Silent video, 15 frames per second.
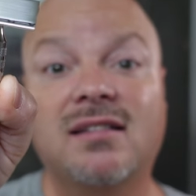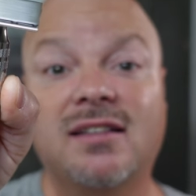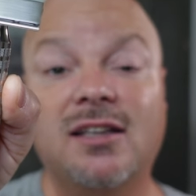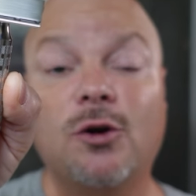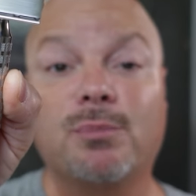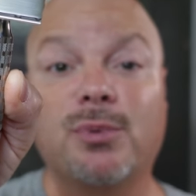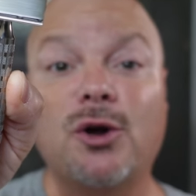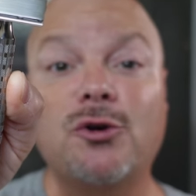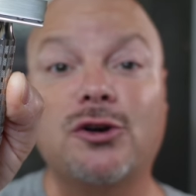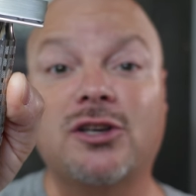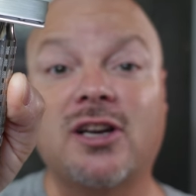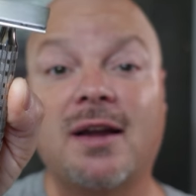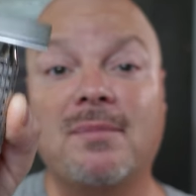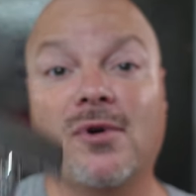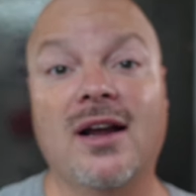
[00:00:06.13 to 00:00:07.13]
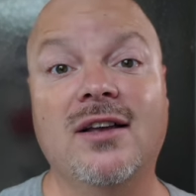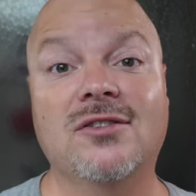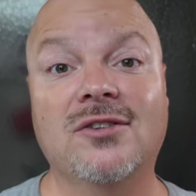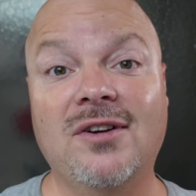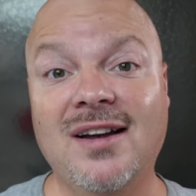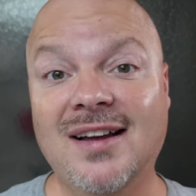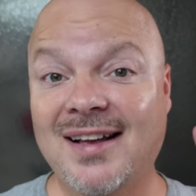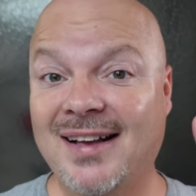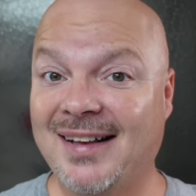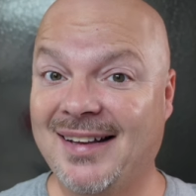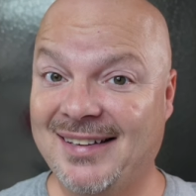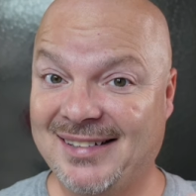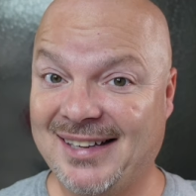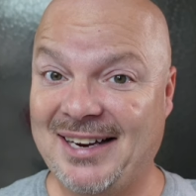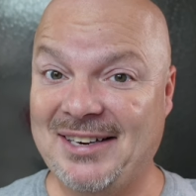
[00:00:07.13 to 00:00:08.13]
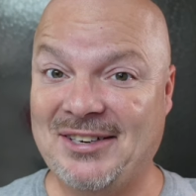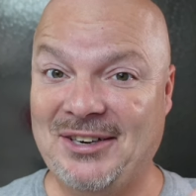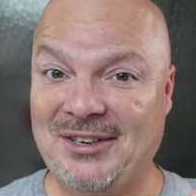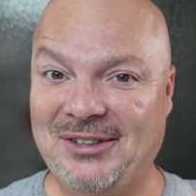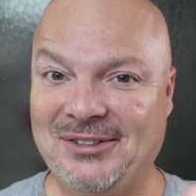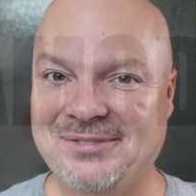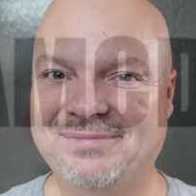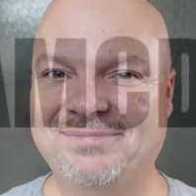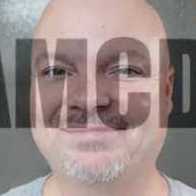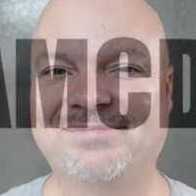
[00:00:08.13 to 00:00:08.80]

Steel Prototype Razor. Stay tuned.